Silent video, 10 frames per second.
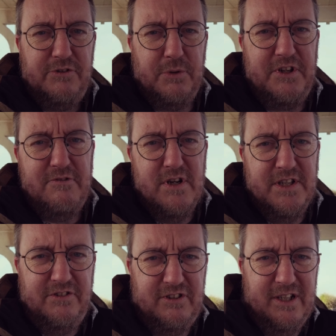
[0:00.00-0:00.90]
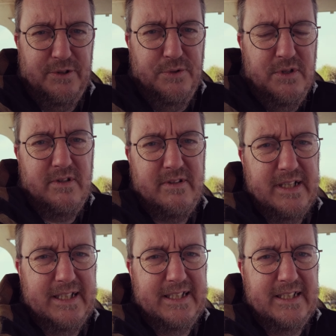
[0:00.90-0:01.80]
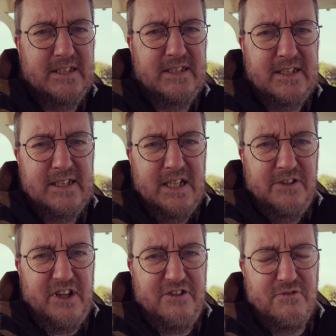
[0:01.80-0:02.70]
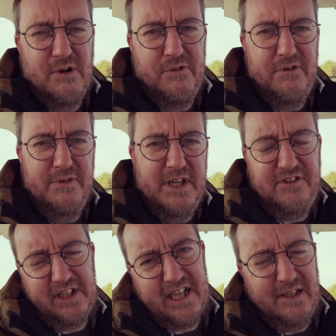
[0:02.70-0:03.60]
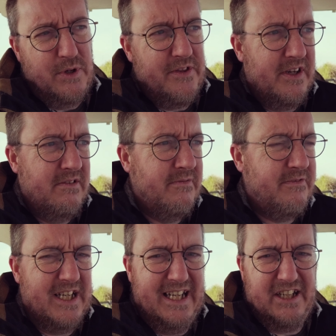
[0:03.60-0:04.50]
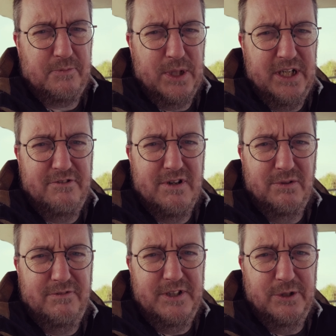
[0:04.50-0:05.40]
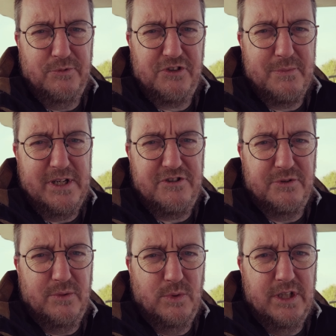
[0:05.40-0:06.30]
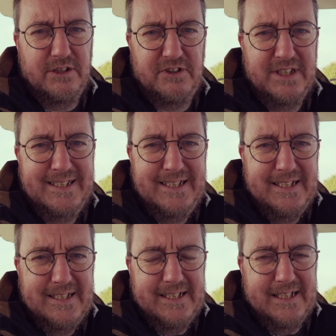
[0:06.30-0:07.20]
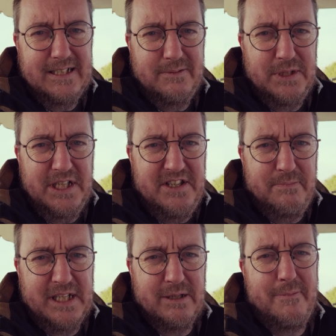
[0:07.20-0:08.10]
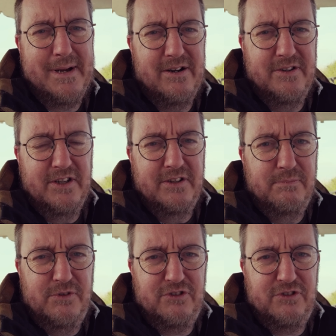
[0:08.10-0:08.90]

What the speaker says: So I did run a slow test roll through this. It came with a fairly expired roll of film just to make sure it worked. And it did become apparent that